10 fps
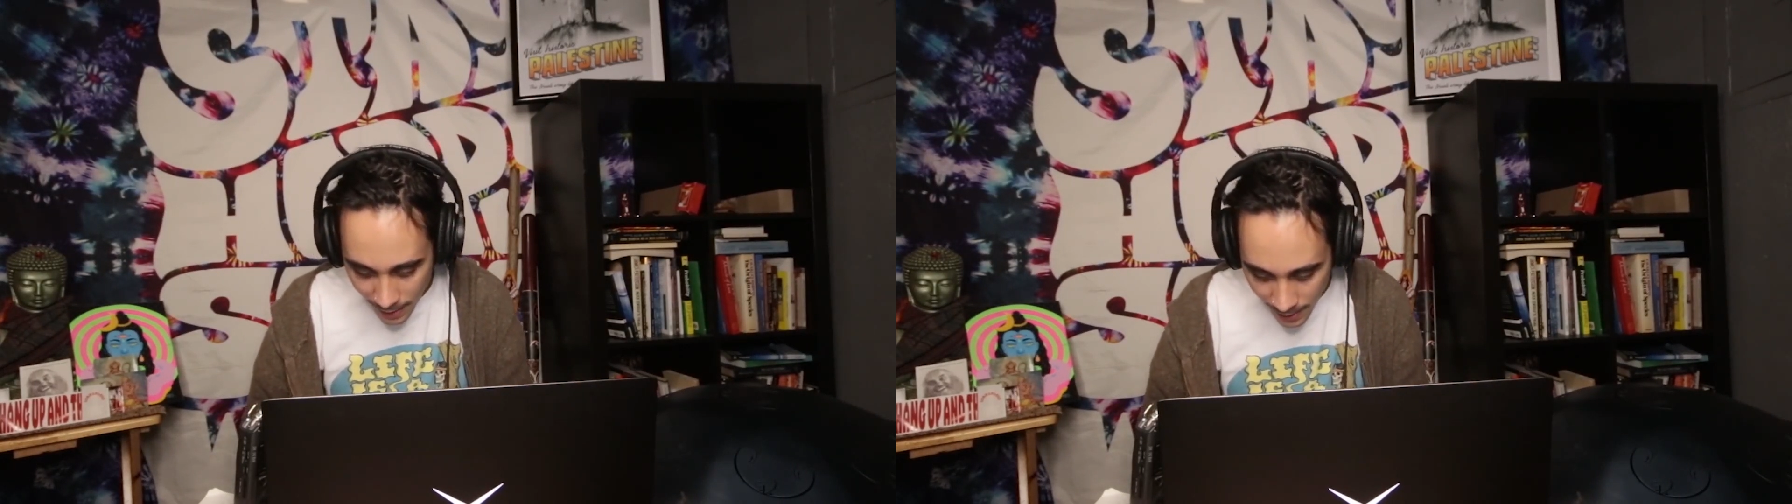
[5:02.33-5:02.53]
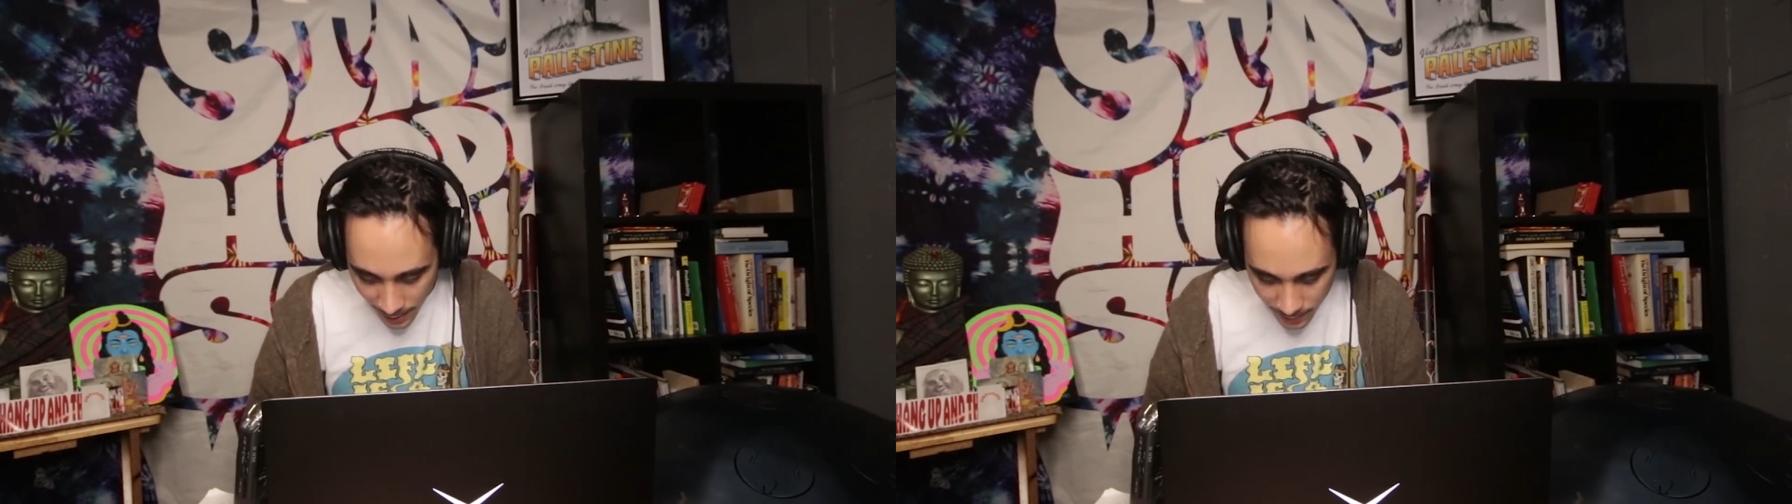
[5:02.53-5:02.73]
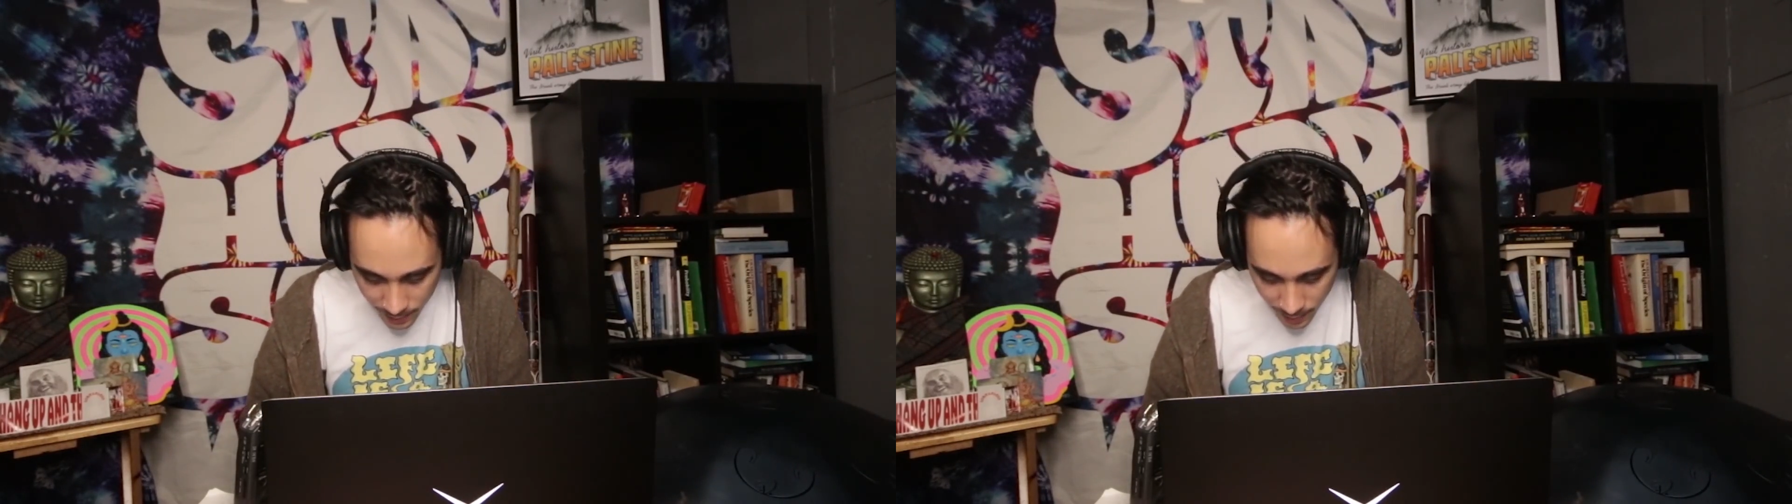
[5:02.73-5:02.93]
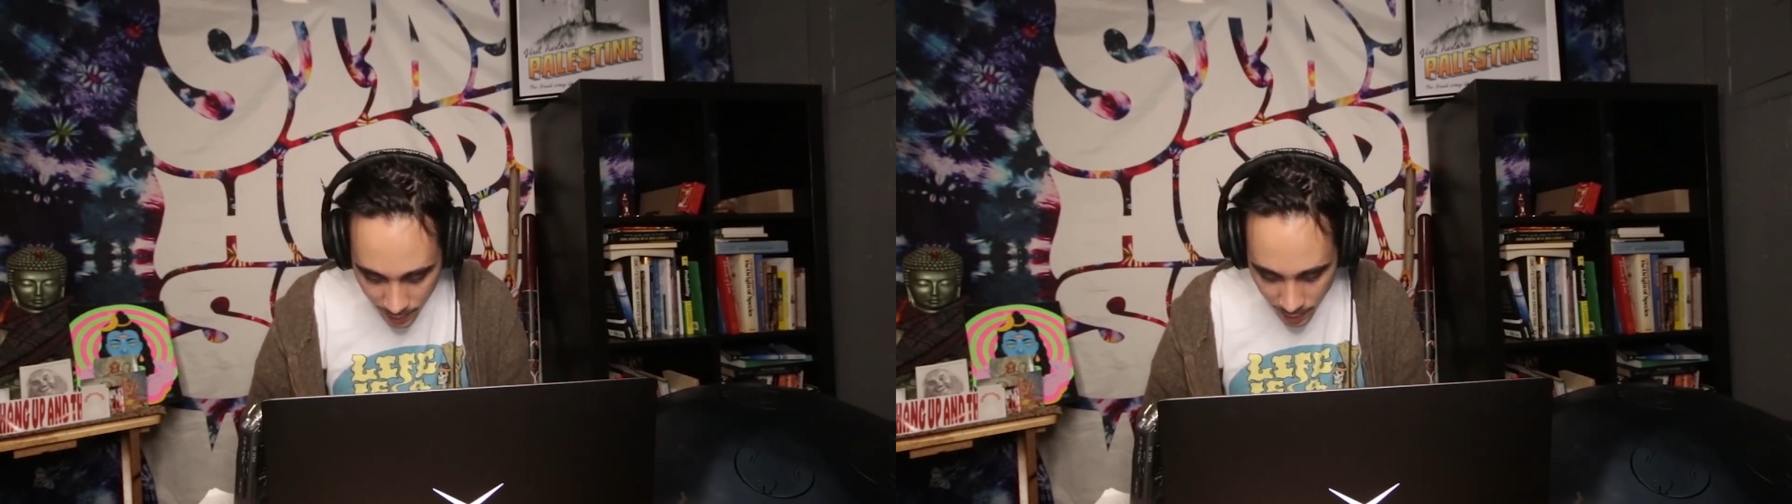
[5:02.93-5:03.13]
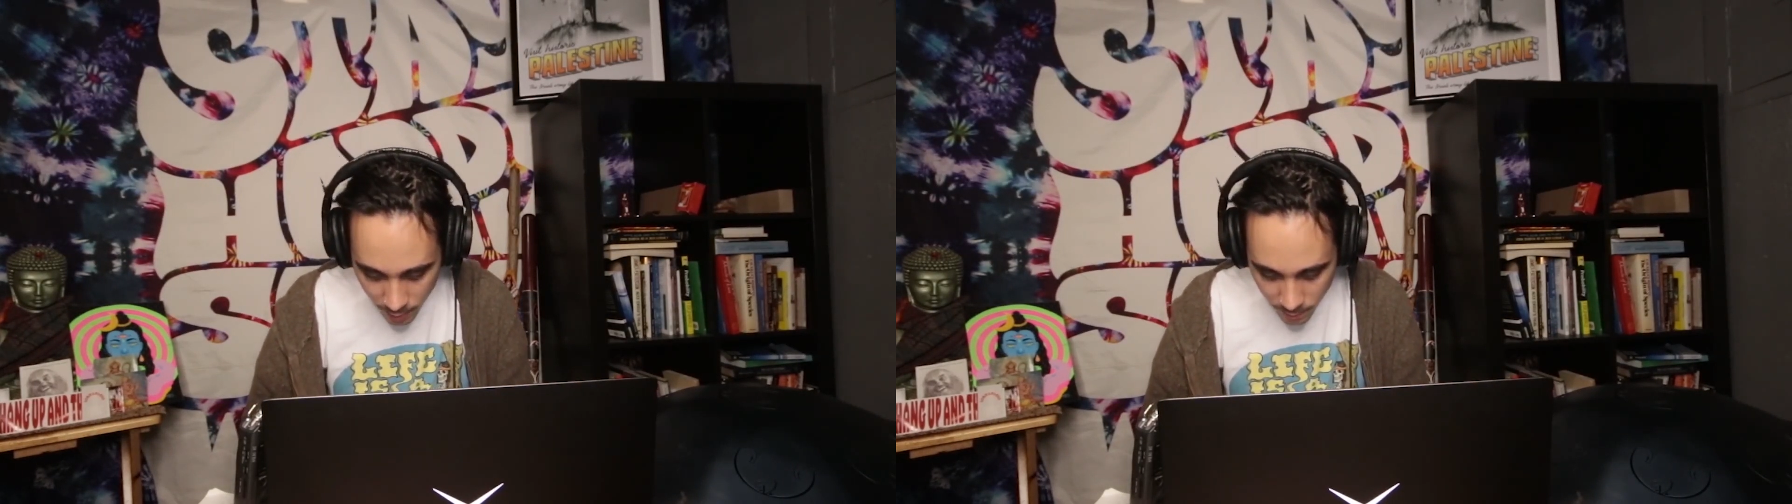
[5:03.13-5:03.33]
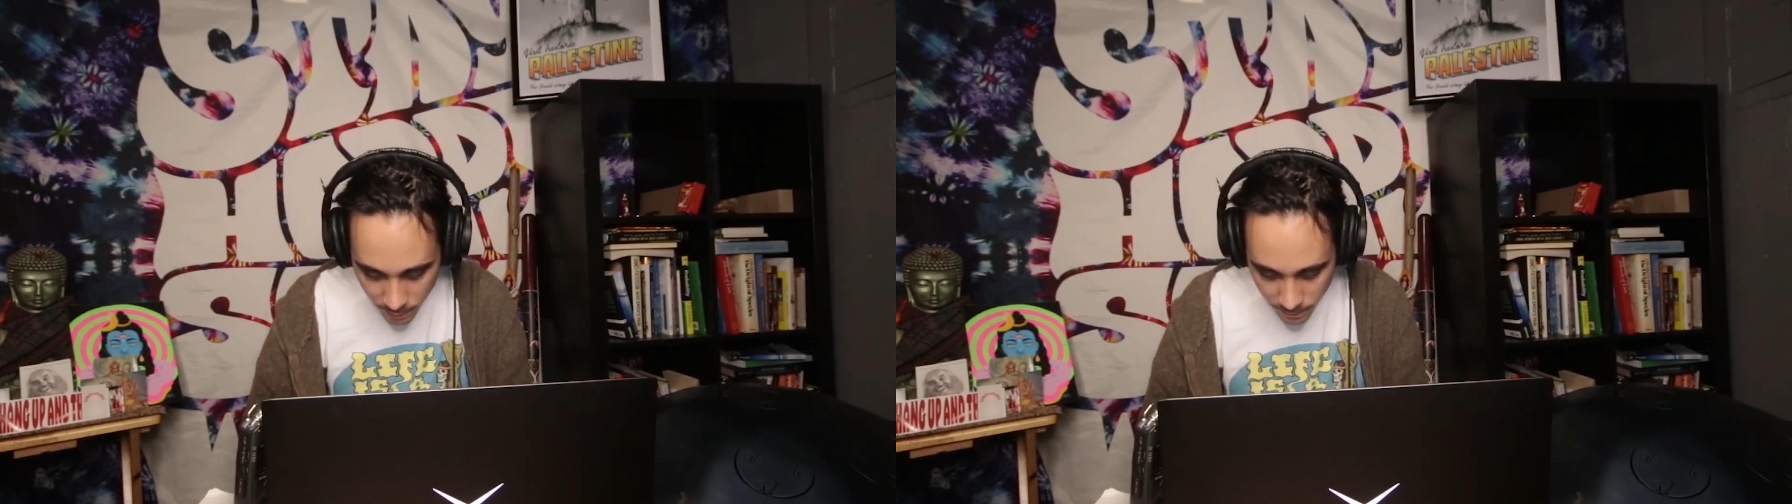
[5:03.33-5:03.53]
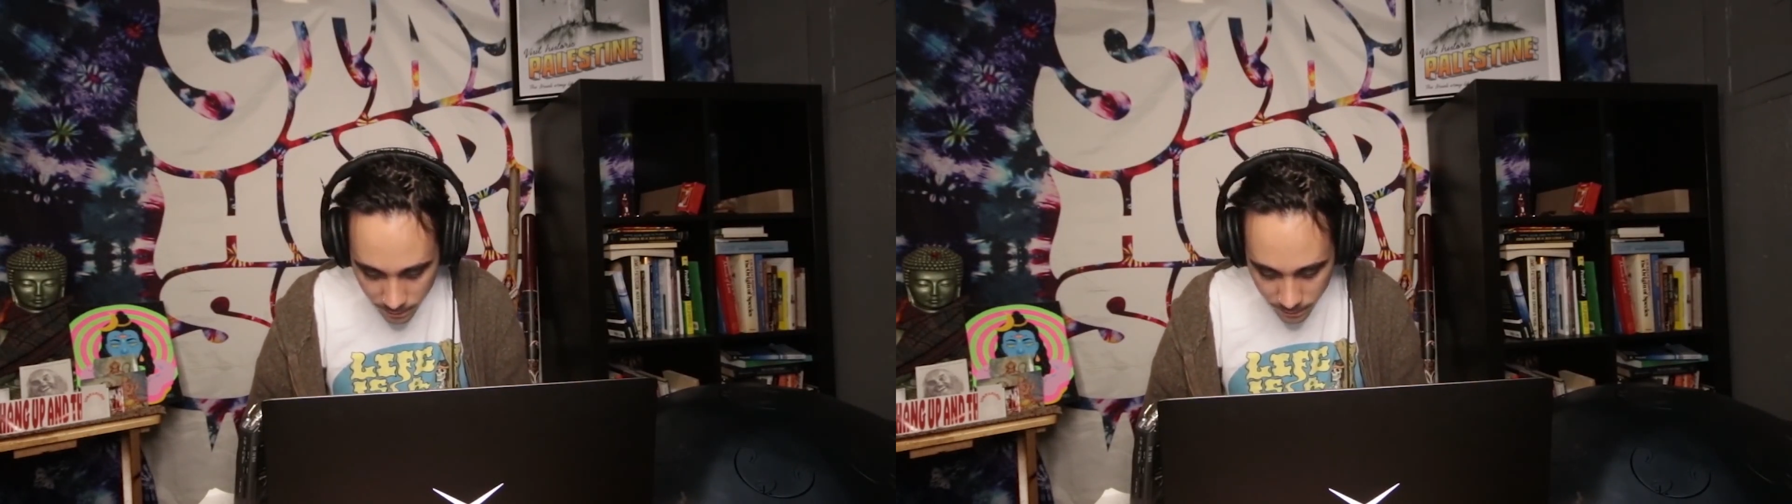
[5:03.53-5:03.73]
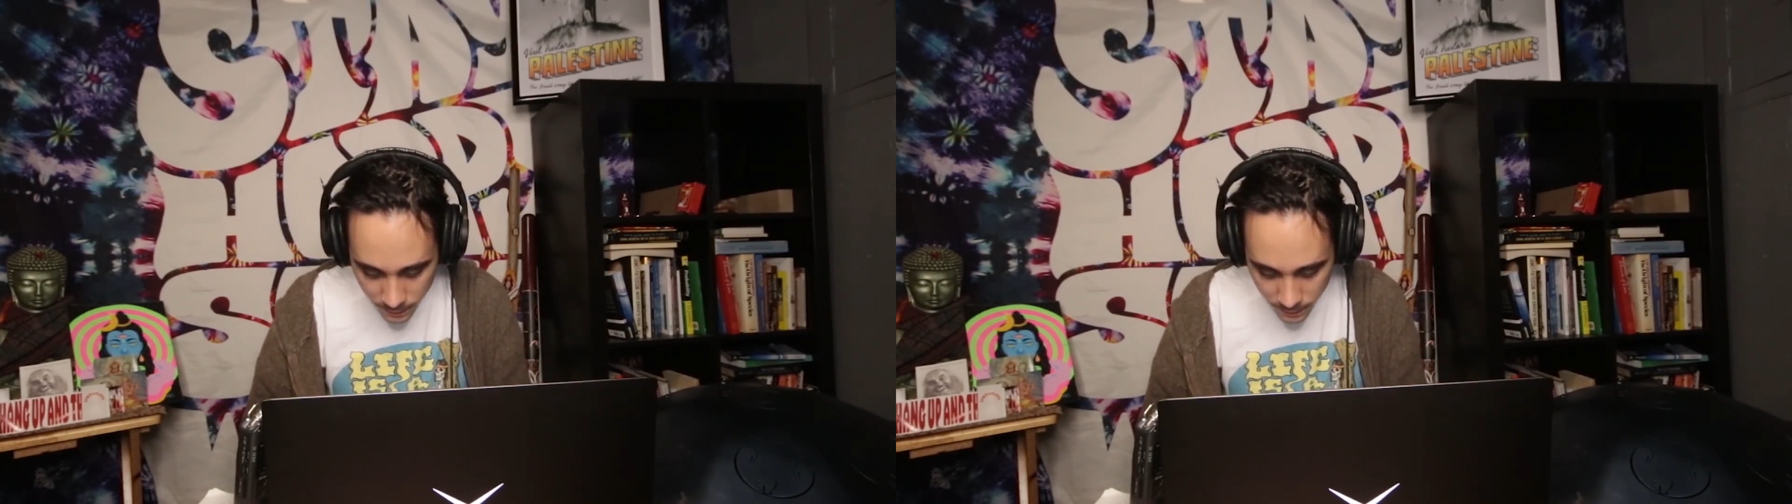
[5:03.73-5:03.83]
And um,